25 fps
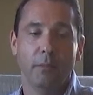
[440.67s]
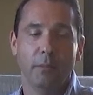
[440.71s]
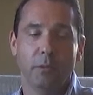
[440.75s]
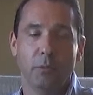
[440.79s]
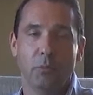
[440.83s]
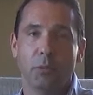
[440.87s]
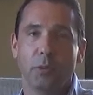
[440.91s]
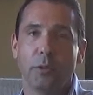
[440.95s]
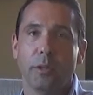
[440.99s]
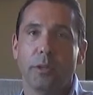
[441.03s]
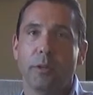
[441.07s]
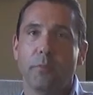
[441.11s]
was
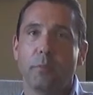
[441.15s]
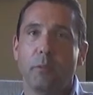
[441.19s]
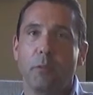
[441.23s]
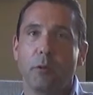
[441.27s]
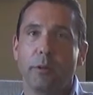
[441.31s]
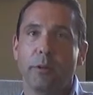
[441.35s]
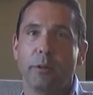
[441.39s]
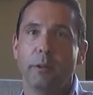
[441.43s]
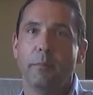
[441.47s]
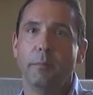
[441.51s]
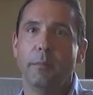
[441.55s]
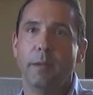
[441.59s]
really
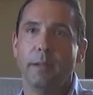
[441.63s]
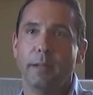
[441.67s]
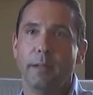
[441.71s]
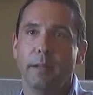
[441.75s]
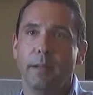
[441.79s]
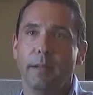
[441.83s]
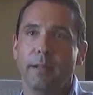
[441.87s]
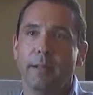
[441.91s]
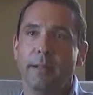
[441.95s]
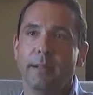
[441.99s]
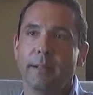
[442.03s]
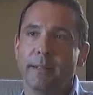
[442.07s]
important to me
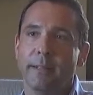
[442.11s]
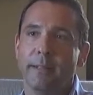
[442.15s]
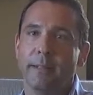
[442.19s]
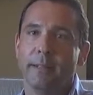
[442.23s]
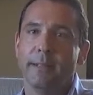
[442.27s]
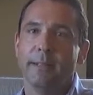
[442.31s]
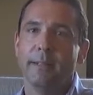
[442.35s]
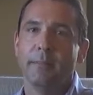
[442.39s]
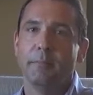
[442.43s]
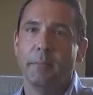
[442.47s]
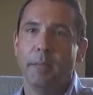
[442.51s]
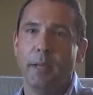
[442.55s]
to
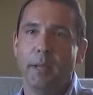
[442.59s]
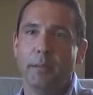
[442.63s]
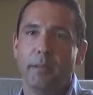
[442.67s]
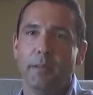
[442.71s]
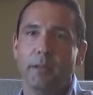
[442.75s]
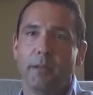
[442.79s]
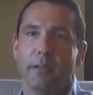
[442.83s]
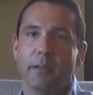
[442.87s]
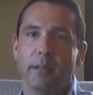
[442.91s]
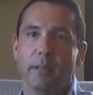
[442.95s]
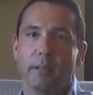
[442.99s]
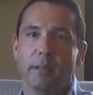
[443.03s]
be able
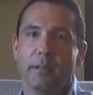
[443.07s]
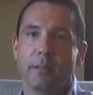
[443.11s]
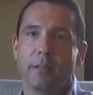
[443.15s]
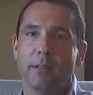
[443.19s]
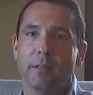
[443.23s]
to,